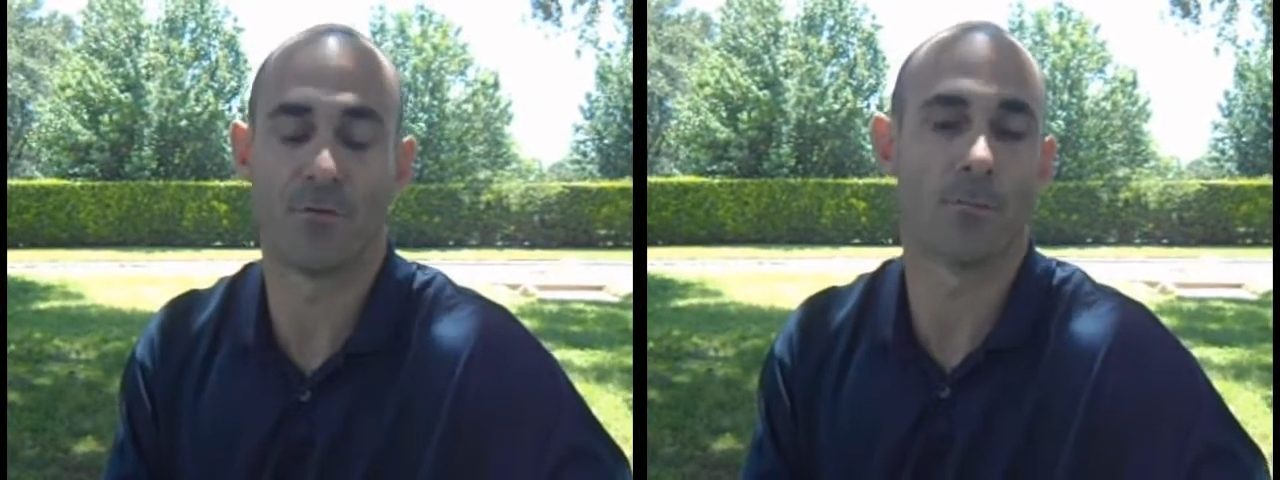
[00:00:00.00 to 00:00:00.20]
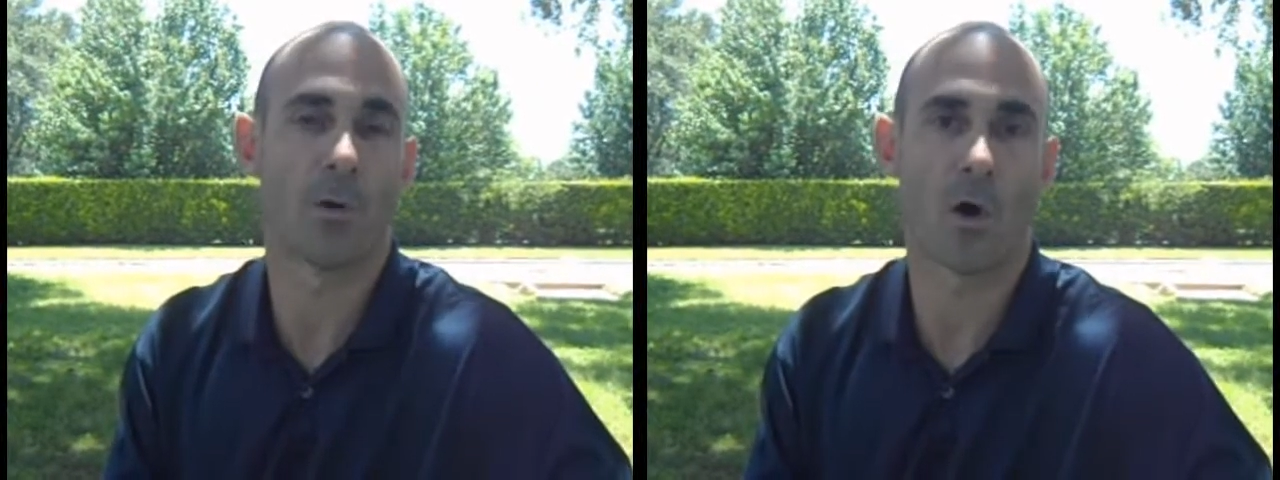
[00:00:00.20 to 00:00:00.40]

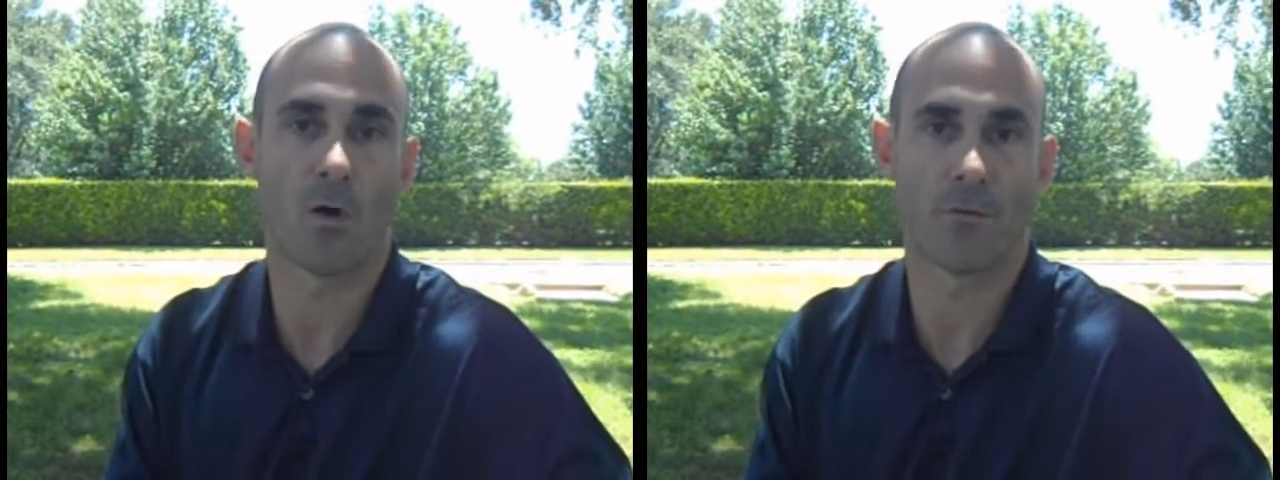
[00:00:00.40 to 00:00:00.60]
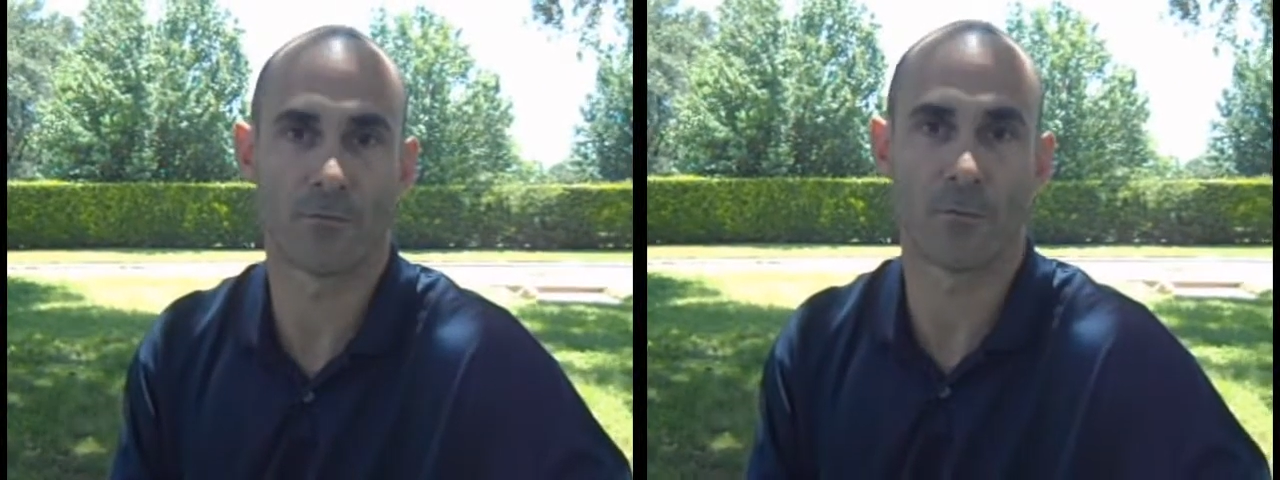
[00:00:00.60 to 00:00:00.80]

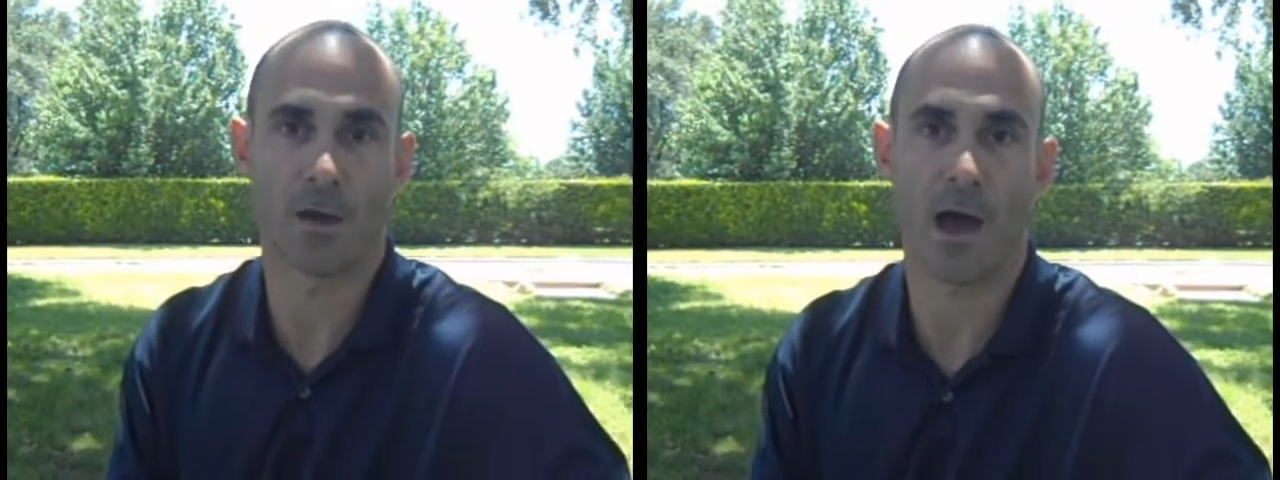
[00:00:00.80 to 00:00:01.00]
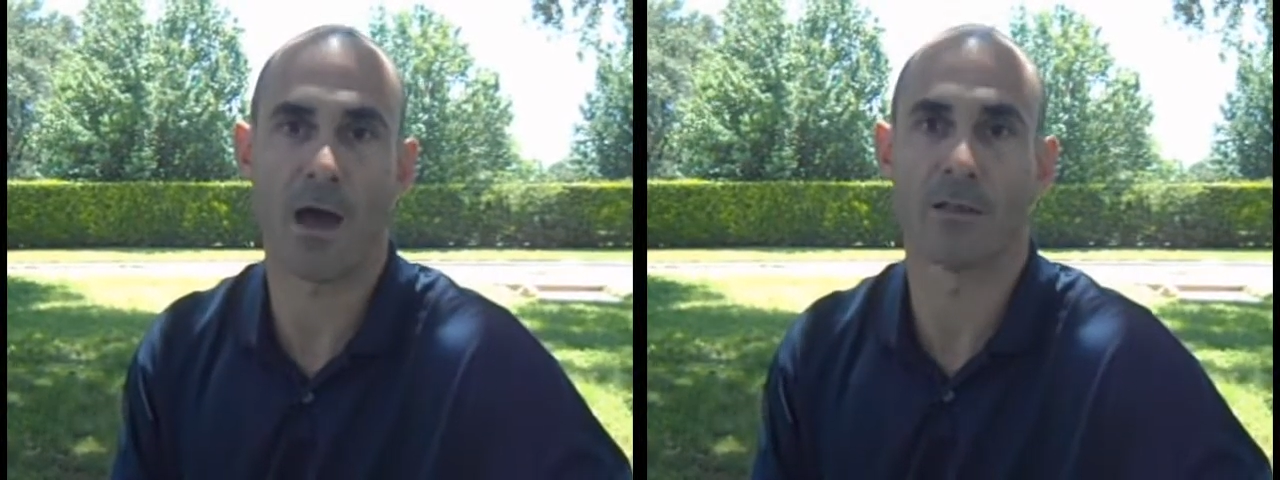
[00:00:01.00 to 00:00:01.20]
football from
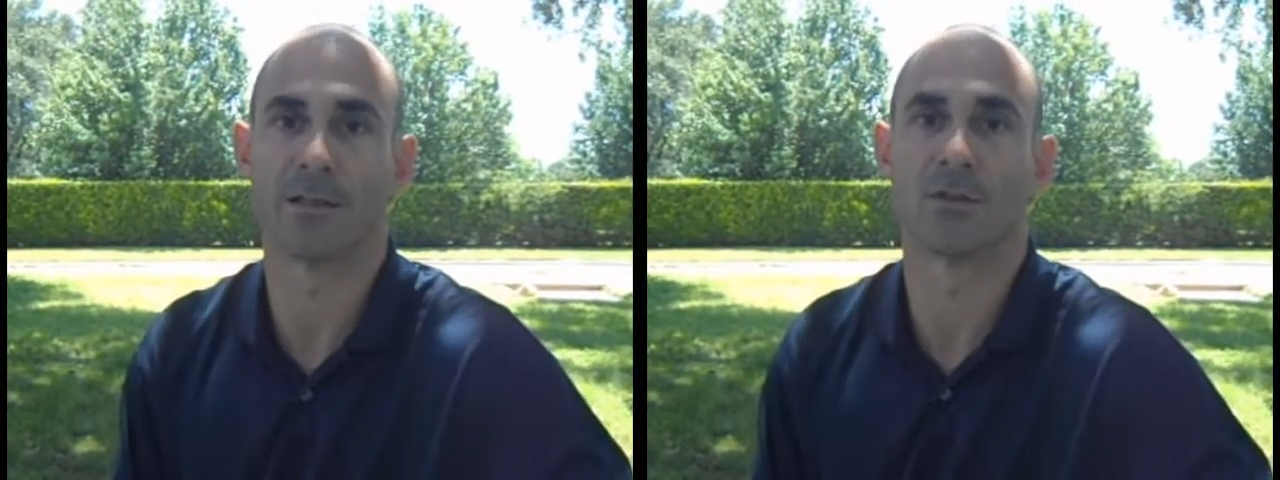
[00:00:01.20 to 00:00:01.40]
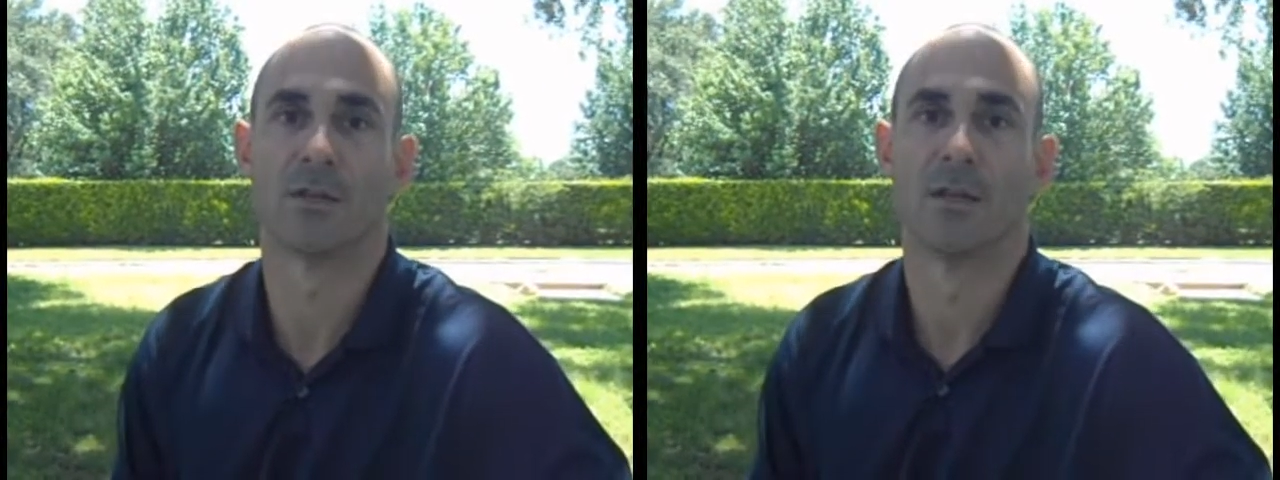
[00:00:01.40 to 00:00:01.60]

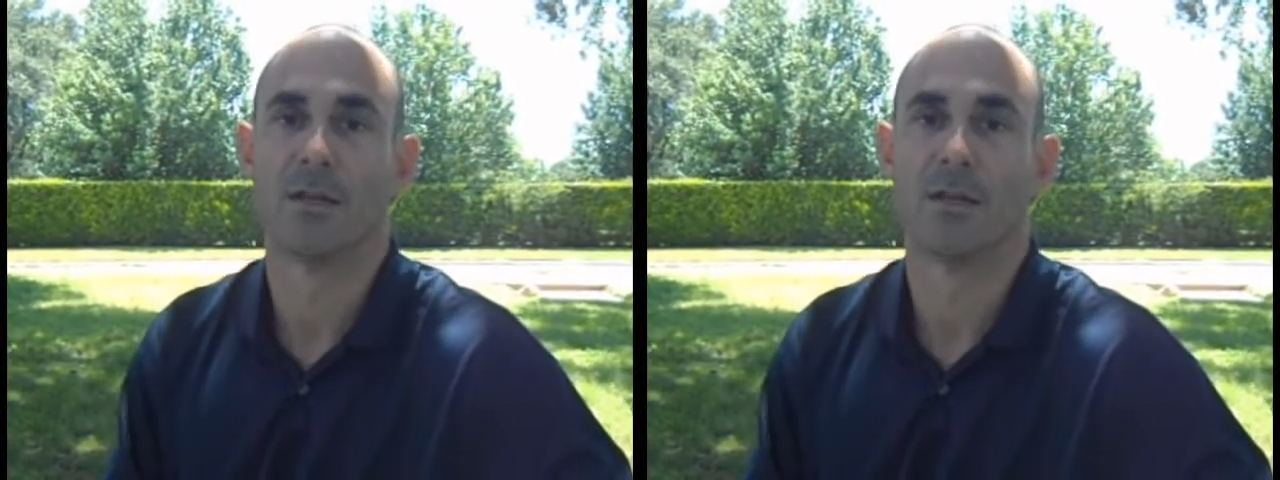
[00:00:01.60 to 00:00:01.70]
college